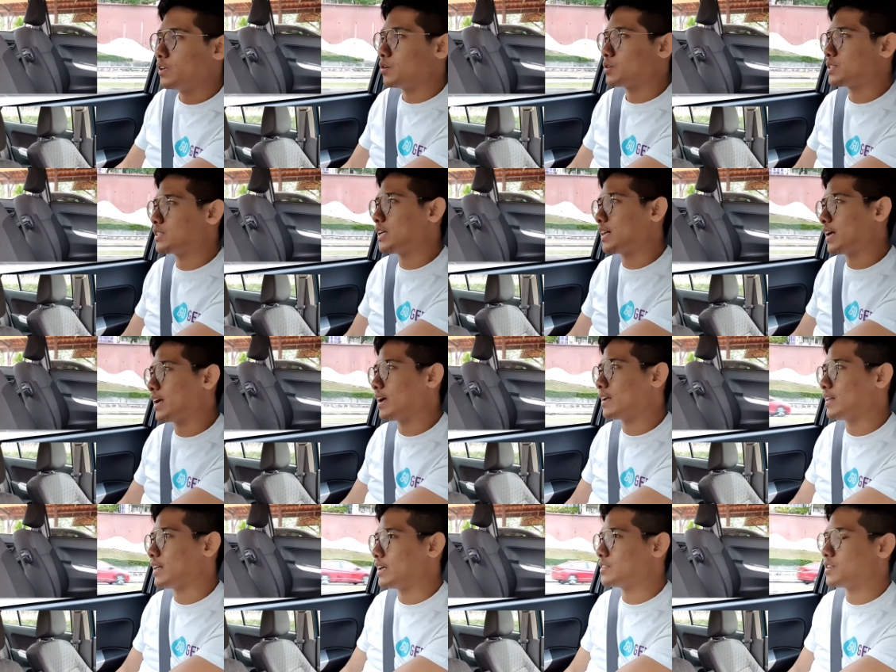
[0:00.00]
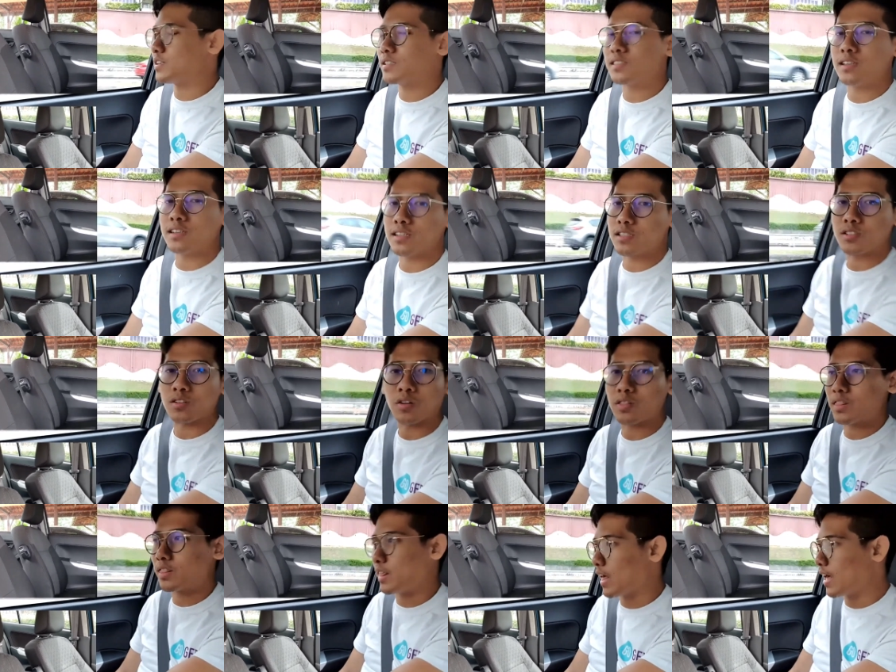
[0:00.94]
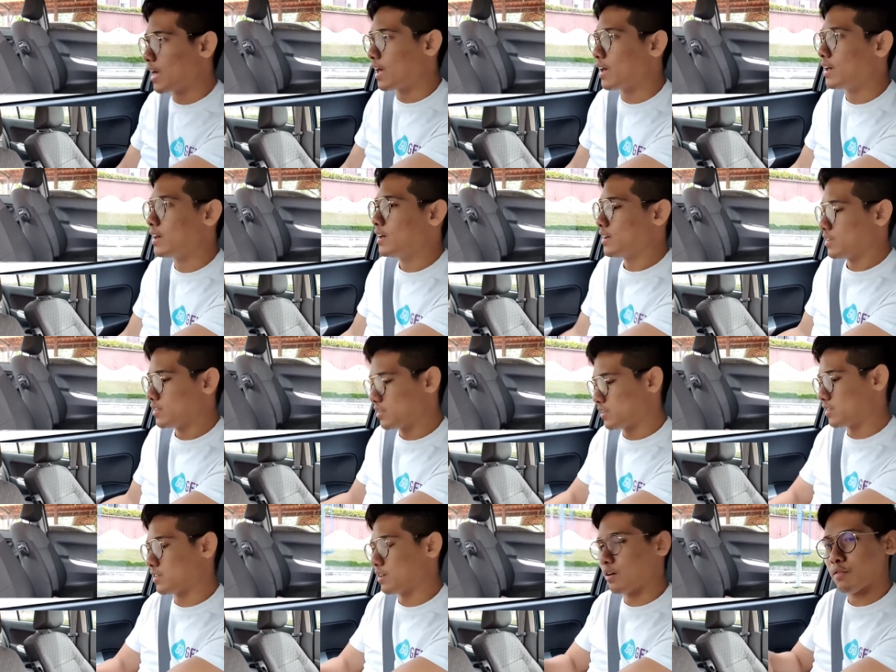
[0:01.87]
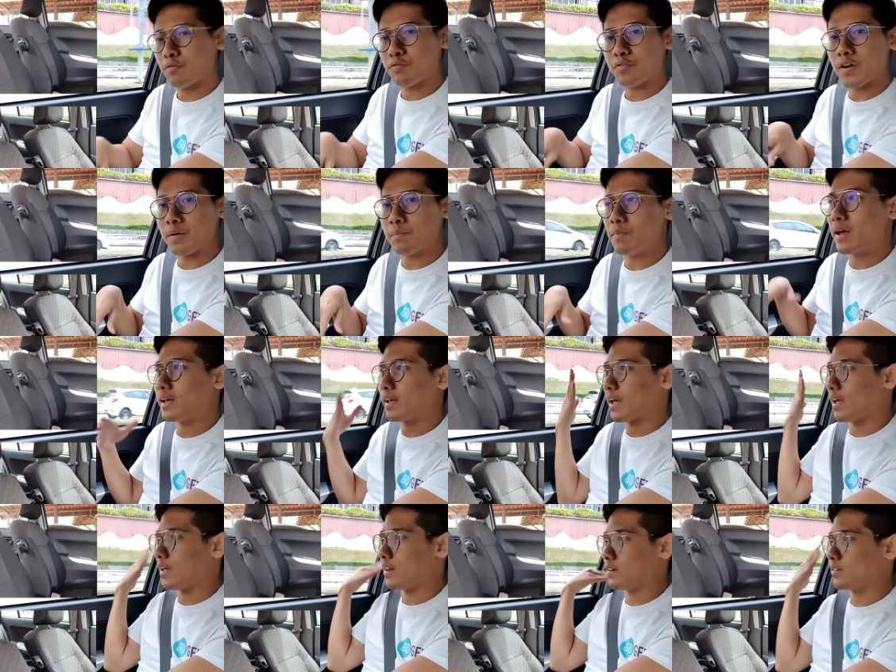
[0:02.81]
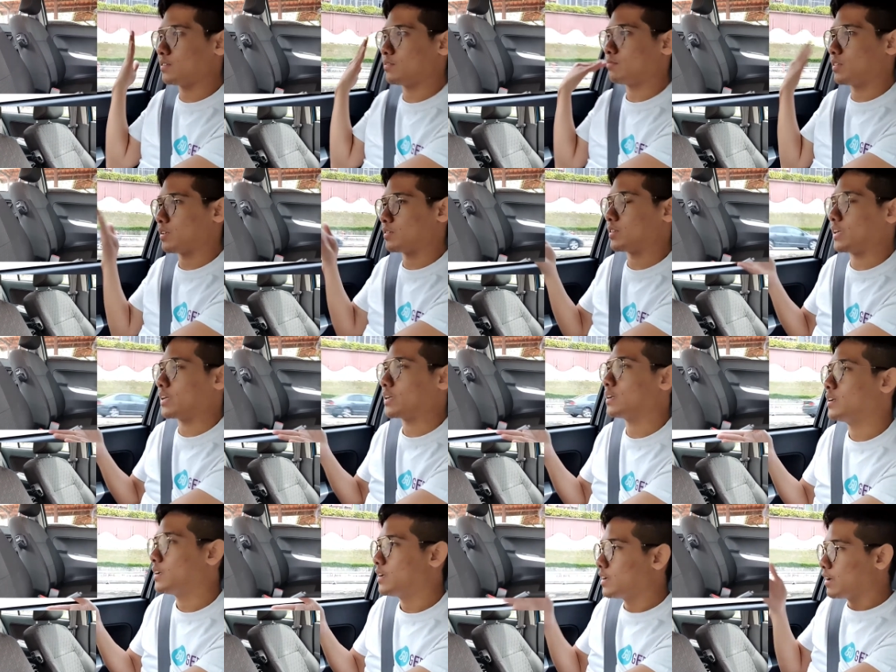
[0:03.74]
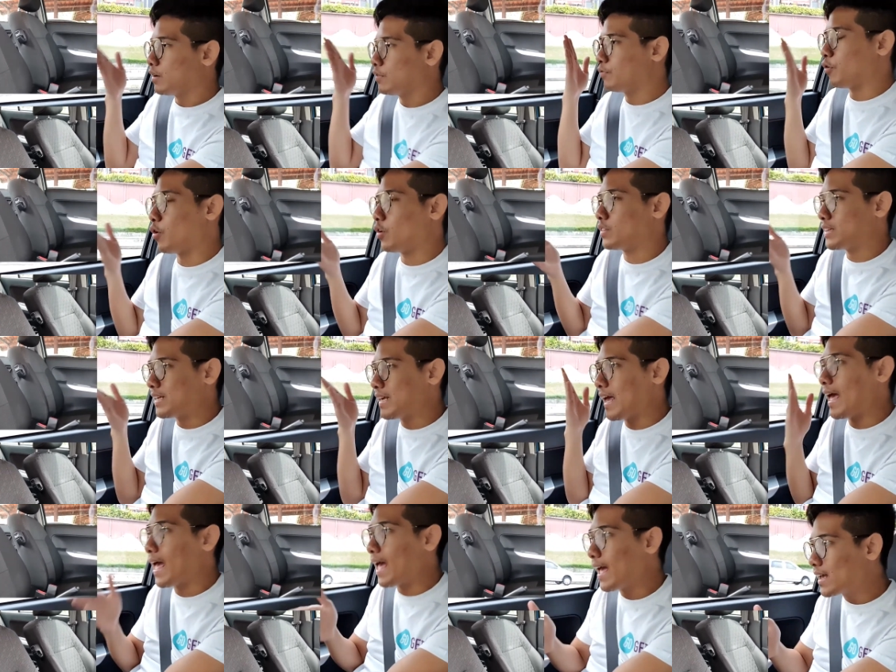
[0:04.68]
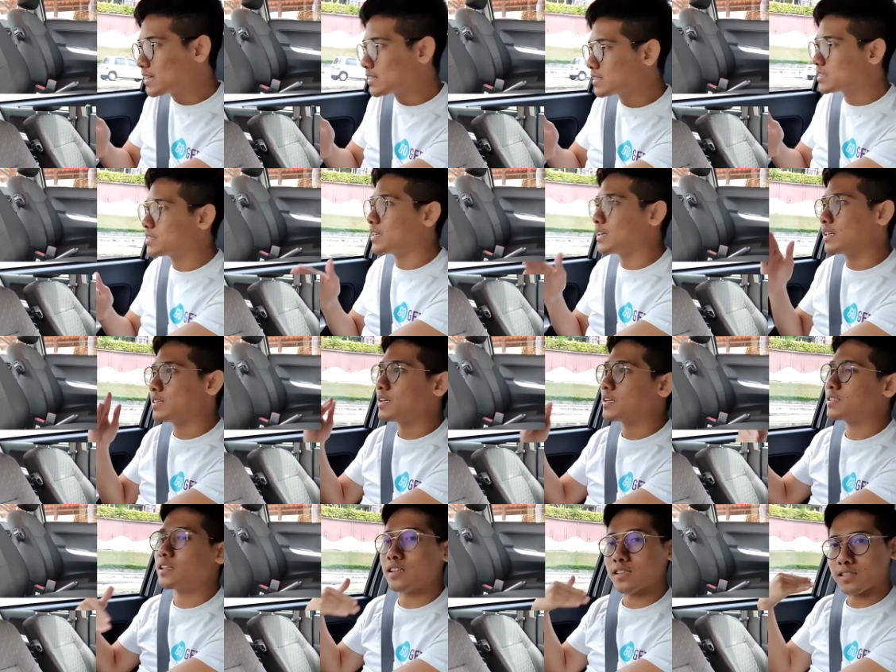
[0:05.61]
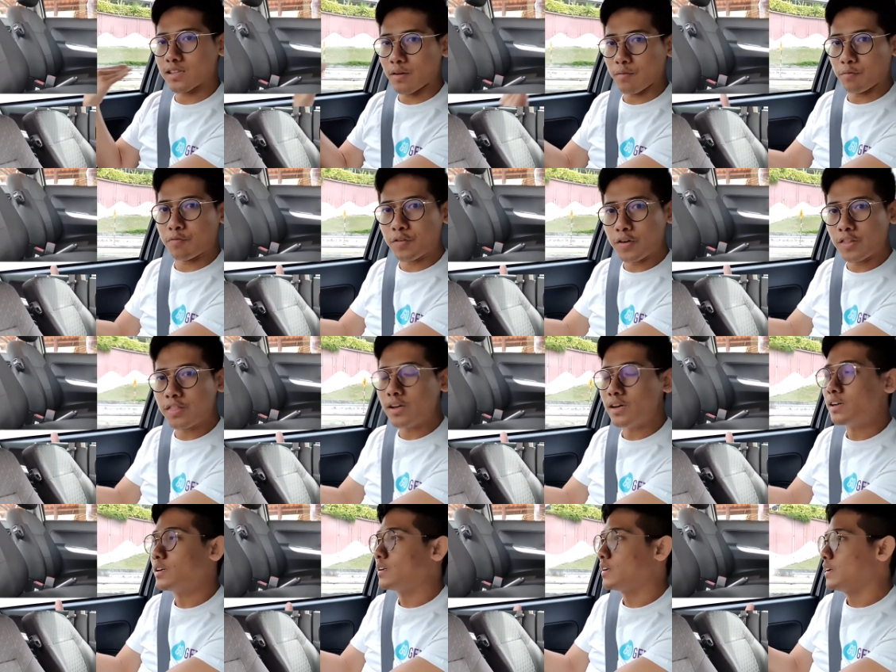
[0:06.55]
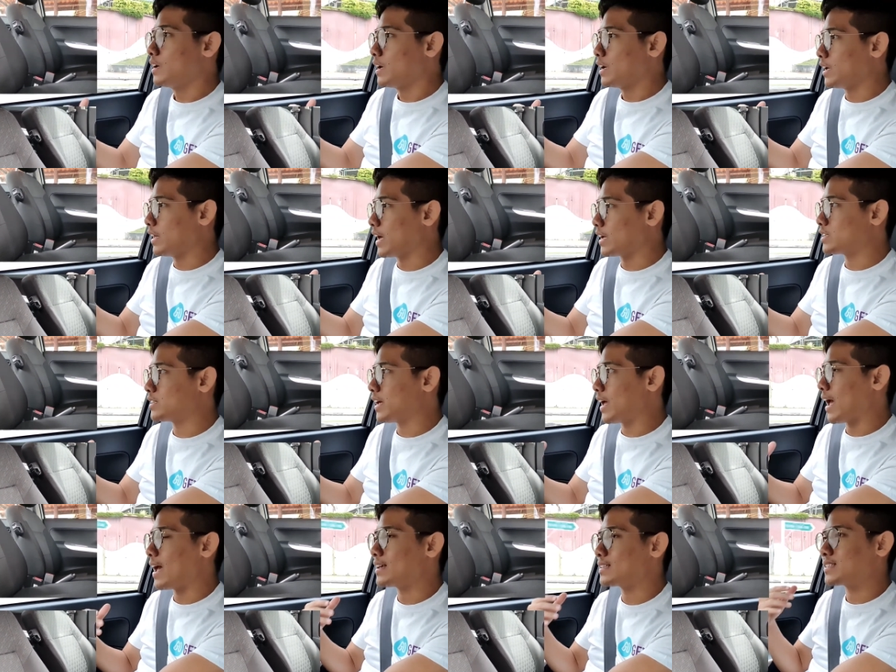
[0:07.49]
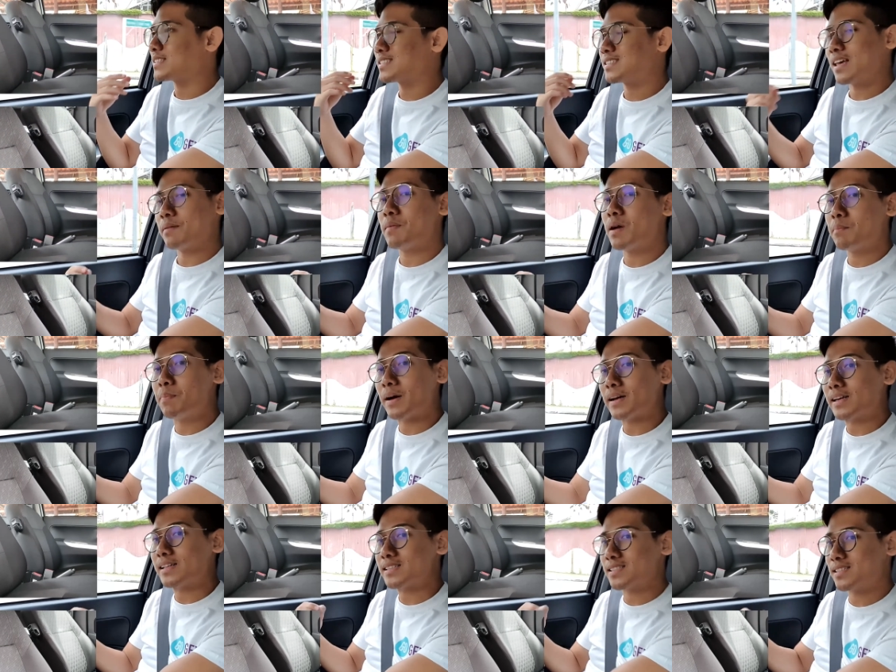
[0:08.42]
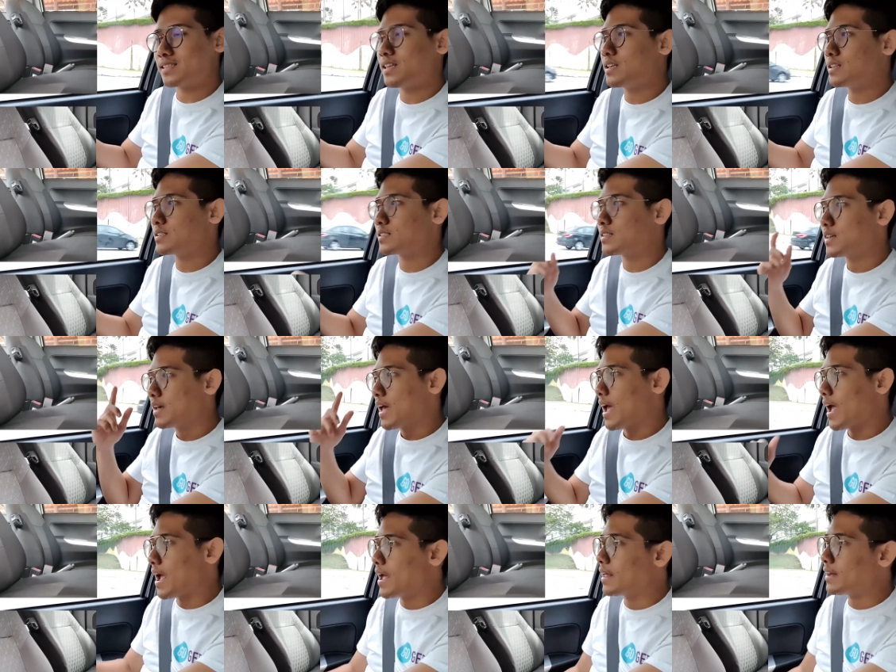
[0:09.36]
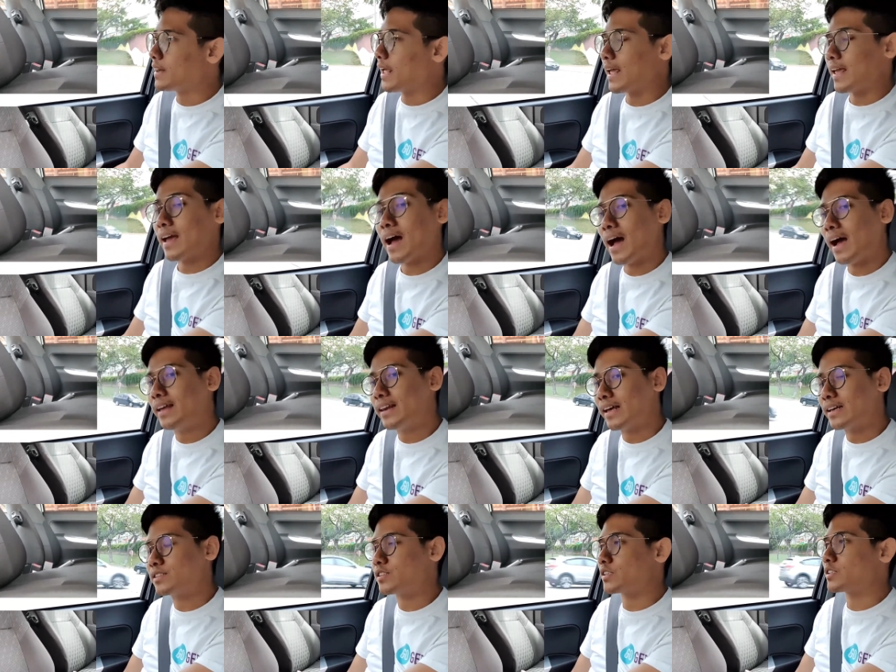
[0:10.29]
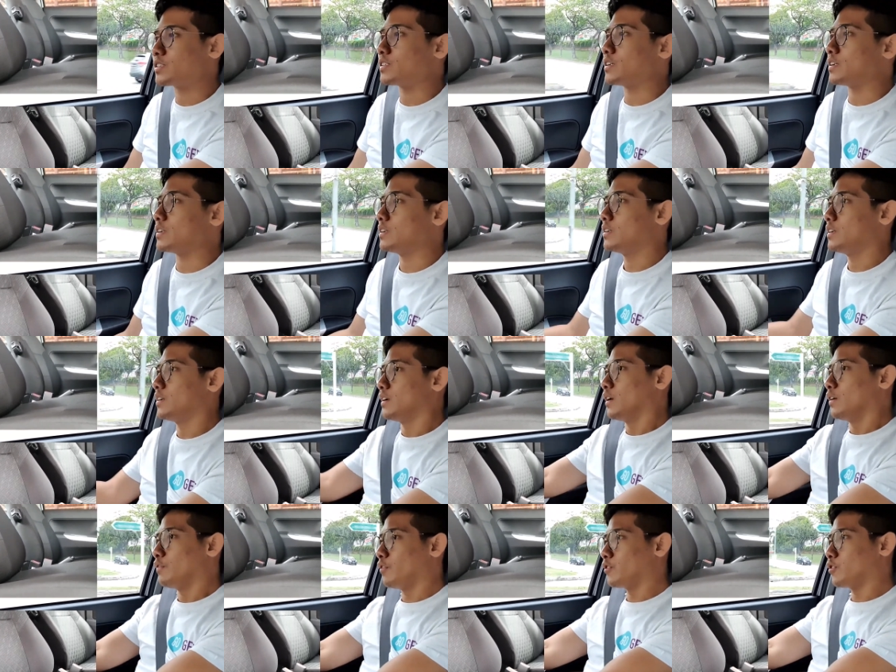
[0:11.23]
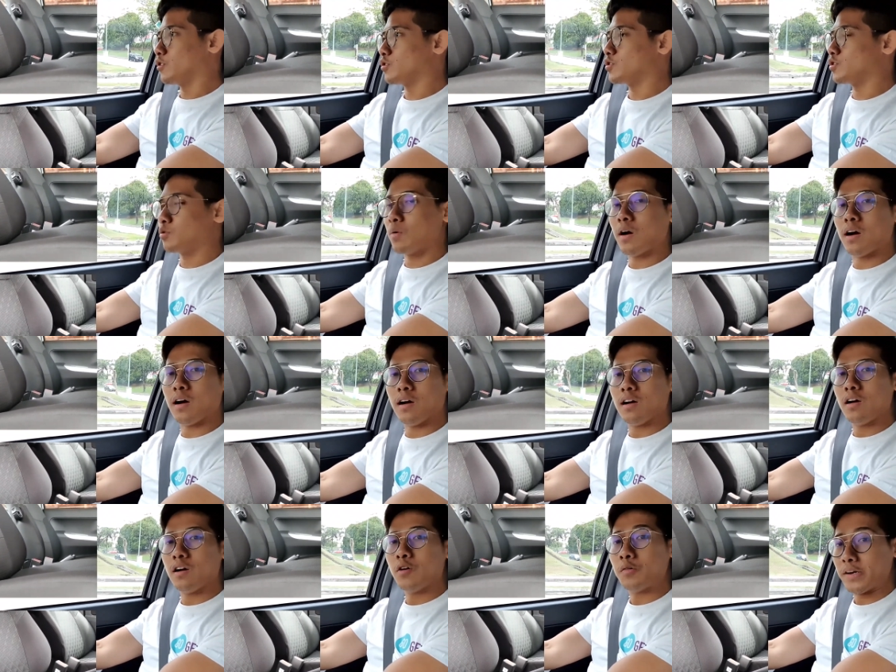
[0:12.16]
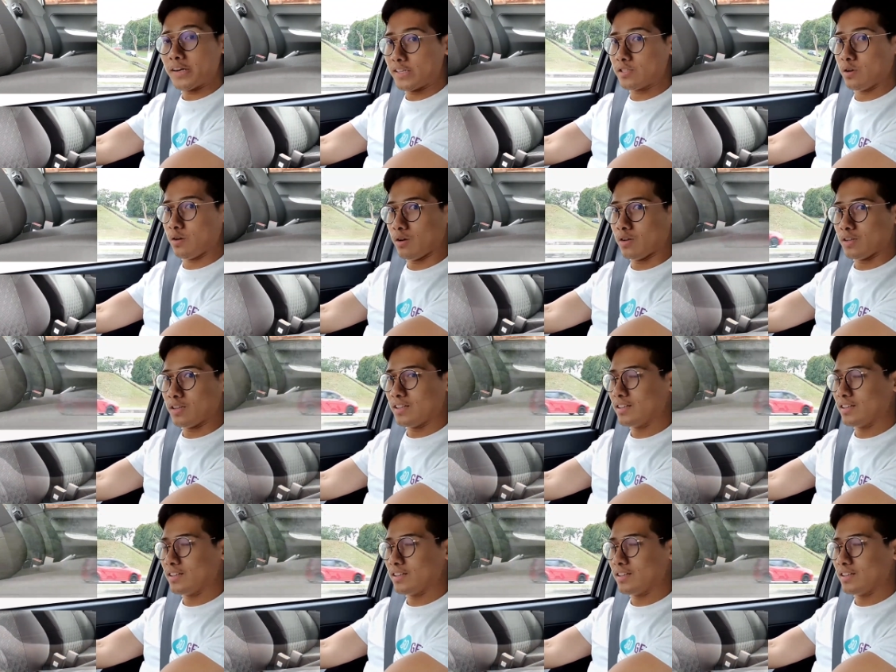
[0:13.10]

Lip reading: seat height adjuster is not there, just front, back and tilting. For the X, it takes it a step further. It actually has semi-bucket seats and a height adjuster for those who are really tall.